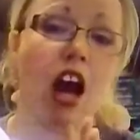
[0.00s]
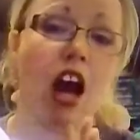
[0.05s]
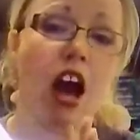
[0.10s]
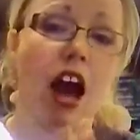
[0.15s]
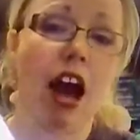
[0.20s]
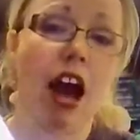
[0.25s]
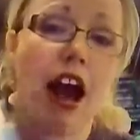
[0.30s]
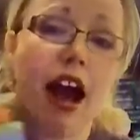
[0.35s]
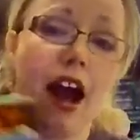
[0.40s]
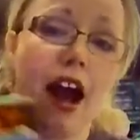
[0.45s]

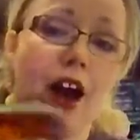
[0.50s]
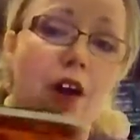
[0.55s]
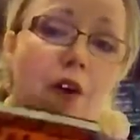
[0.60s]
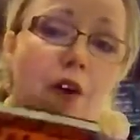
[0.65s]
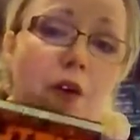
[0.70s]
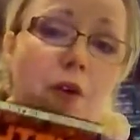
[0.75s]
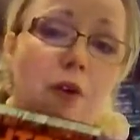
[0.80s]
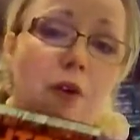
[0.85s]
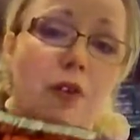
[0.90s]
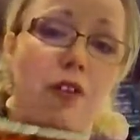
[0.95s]

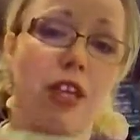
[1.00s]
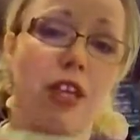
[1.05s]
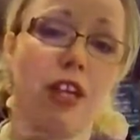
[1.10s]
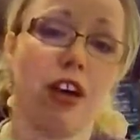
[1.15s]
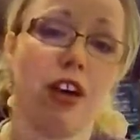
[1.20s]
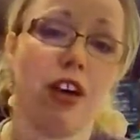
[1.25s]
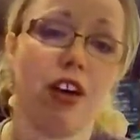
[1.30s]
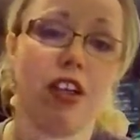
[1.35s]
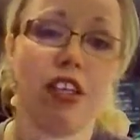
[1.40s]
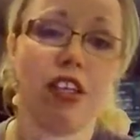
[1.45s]
how they
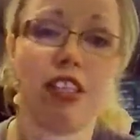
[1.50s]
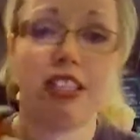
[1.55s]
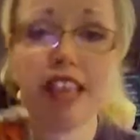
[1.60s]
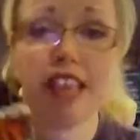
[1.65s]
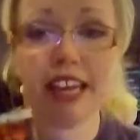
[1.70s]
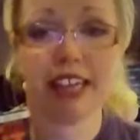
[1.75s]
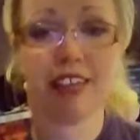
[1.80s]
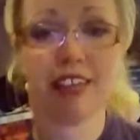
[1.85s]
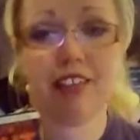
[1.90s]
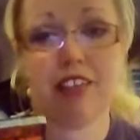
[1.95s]
are
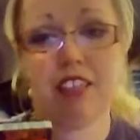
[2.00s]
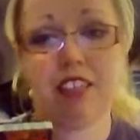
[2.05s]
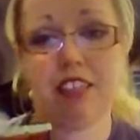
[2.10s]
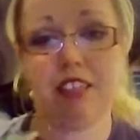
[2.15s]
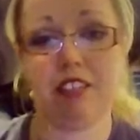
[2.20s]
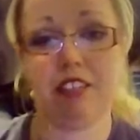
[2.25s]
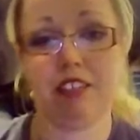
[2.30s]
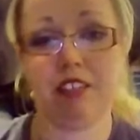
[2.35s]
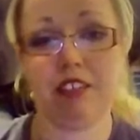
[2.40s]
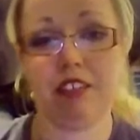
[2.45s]

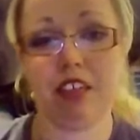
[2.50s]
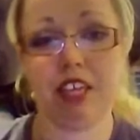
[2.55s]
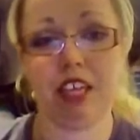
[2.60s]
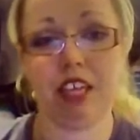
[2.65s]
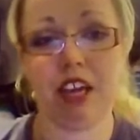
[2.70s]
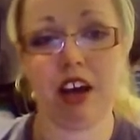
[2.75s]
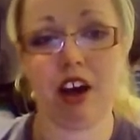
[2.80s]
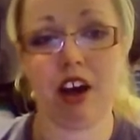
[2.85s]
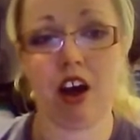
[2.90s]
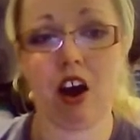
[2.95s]
connected
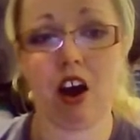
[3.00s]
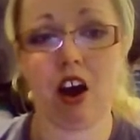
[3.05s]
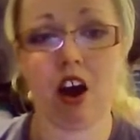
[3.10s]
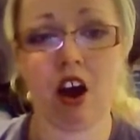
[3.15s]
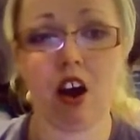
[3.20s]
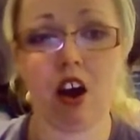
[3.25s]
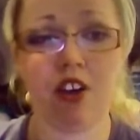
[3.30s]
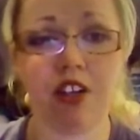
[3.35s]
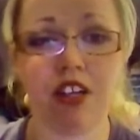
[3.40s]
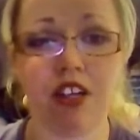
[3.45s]

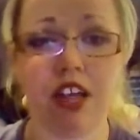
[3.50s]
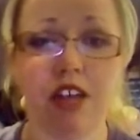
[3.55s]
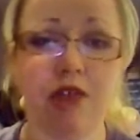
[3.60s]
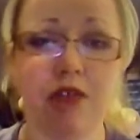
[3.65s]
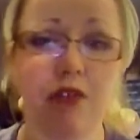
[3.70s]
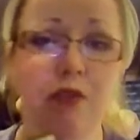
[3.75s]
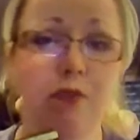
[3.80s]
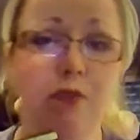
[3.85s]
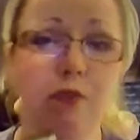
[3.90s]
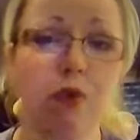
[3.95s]
on a
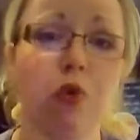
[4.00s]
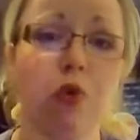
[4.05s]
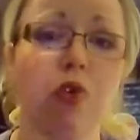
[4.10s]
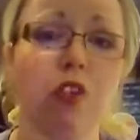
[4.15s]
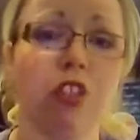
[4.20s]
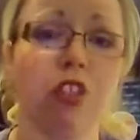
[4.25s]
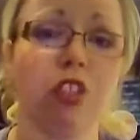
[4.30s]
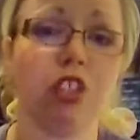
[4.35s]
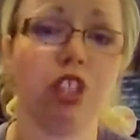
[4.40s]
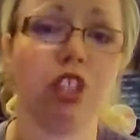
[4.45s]
level more
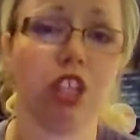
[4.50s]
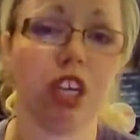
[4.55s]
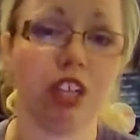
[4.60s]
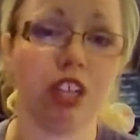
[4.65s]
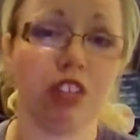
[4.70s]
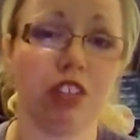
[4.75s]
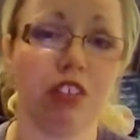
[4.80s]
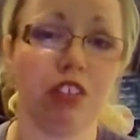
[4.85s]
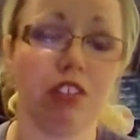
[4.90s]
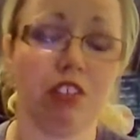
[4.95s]
than
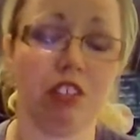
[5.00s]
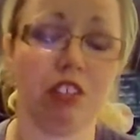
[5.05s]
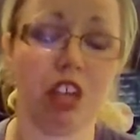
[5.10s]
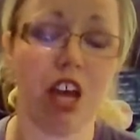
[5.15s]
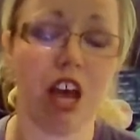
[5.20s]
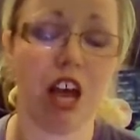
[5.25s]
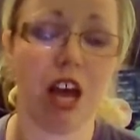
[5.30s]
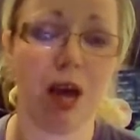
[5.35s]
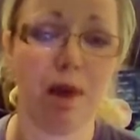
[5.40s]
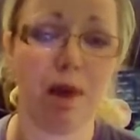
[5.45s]
just
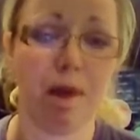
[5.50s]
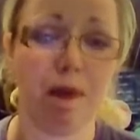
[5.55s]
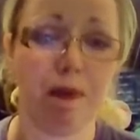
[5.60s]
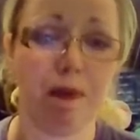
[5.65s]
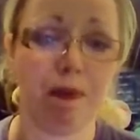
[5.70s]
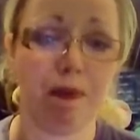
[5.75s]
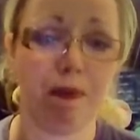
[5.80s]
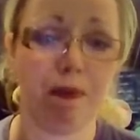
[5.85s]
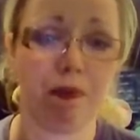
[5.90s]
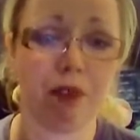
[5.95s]

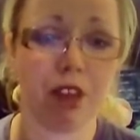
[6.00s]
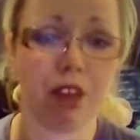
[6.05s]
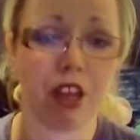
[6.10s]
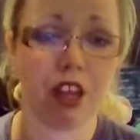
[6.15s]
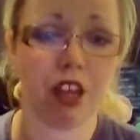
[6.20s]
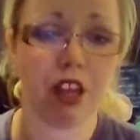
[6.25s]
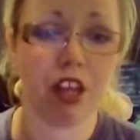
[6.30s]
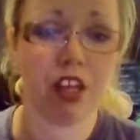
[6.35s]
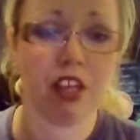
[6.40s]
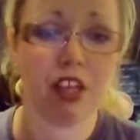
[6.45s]

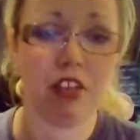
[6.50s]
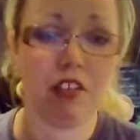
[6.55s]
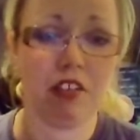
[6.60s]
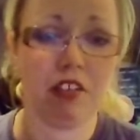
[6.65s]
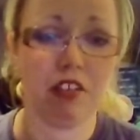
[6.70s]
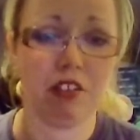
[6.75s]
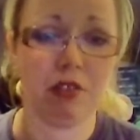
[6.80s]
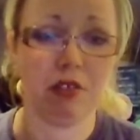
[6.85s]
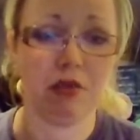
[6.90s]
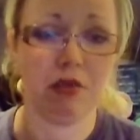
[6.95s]

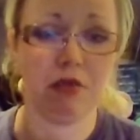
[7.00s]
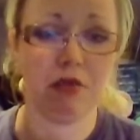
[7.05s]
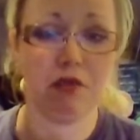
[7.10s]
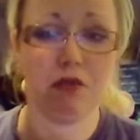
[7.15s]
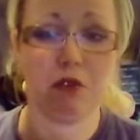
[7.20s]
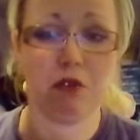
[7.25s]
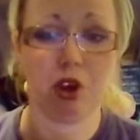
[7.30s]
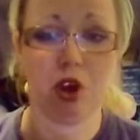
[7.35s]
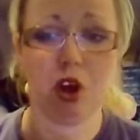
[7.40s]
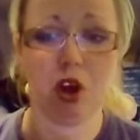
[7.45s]
sort of,
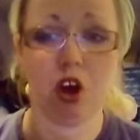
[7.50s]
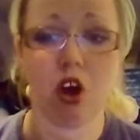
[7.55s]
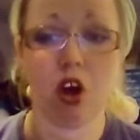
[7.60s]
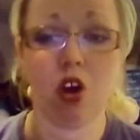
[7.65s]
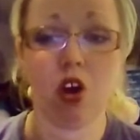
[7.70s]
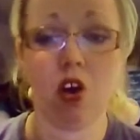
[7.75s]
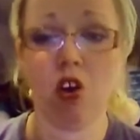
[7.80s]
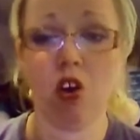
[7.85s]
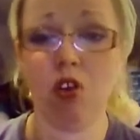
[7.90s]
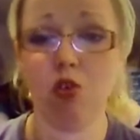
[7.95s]

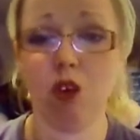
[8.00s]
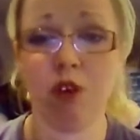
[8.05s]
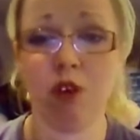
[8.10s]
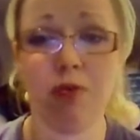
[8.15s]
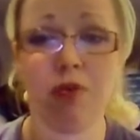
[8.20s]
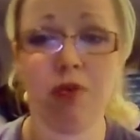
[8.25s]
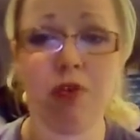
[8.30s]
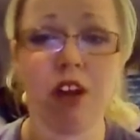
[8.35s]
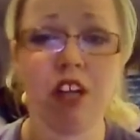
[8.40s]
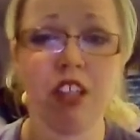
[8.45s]
oh,
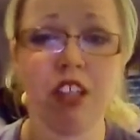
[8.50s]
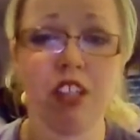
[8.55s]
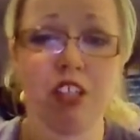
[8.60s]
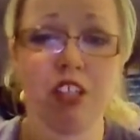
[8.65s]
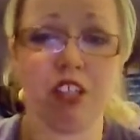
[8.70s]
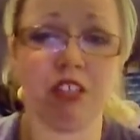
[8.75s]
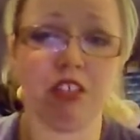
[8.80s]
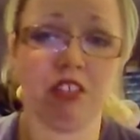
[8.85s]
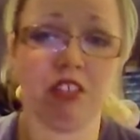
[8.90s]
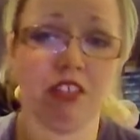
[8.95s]
I'm a rat and I
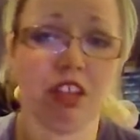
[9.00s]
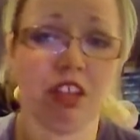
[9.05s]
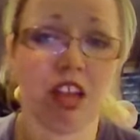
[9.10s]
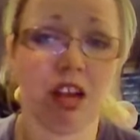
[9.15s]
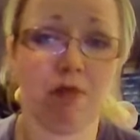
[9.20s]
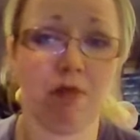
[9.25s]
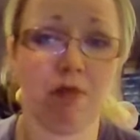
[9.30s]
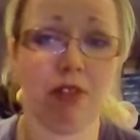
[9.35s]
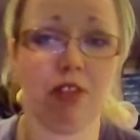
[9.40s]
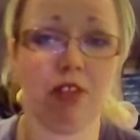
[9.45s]
just
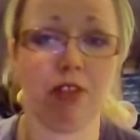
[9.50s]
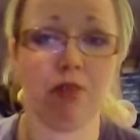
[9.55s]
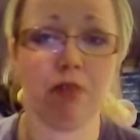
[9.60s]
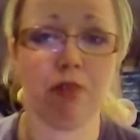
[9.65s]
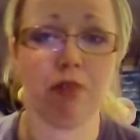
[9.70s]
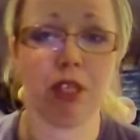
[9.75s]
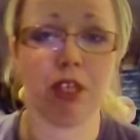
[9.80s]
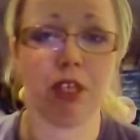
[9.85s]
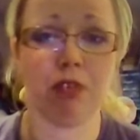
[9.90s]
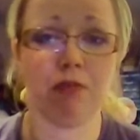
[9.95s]
happen to
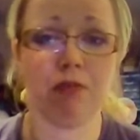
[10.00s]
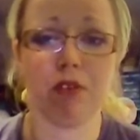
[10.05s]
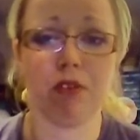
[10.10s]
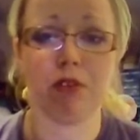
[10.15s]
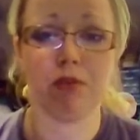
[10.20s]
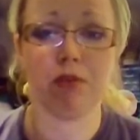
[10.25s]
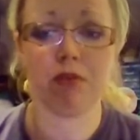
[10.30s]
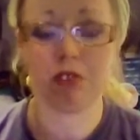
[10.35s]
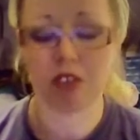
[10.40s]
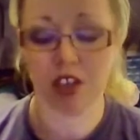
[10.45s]
pick up
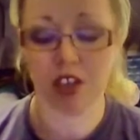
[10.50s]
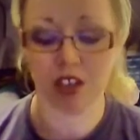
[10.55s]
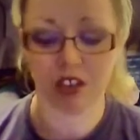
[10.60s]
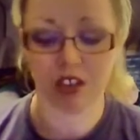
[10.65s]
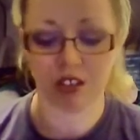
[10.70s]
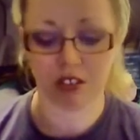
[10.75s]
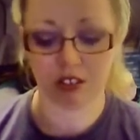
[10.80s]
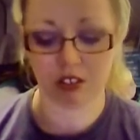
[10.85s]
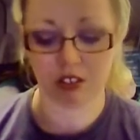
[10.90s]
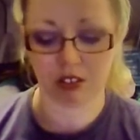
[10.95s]
some
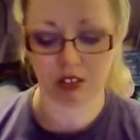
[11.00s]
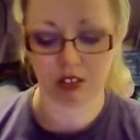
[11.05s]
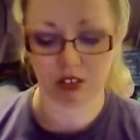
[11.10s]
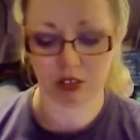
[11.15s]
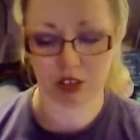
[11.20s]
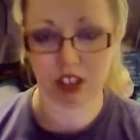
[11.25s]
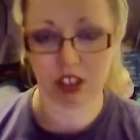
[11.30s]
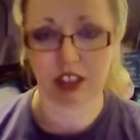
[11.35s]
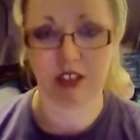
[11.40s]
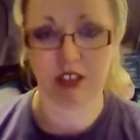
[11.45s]
turtles and
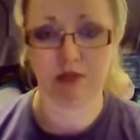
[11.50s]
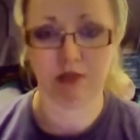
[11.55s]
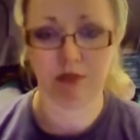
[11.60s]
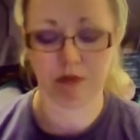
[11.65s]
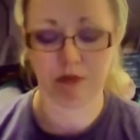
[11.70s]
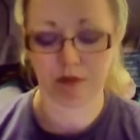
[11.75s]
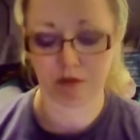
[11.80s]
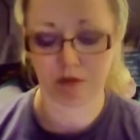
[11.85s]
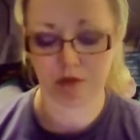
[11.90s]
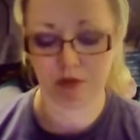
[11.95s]
train
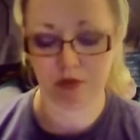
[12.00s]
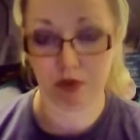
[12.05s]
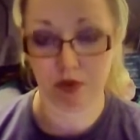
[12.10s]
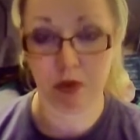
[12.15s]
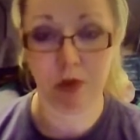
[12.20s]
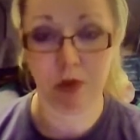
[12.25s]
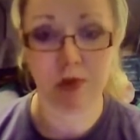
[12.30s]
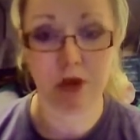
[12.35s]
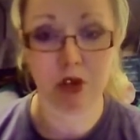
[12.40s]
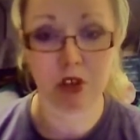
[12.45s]
them
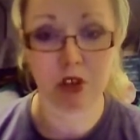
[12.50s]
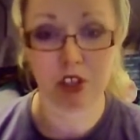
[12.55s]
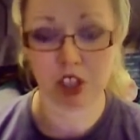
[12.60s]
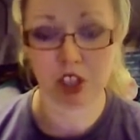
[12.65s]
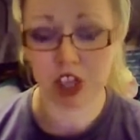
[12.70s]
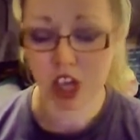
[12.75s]
from a book.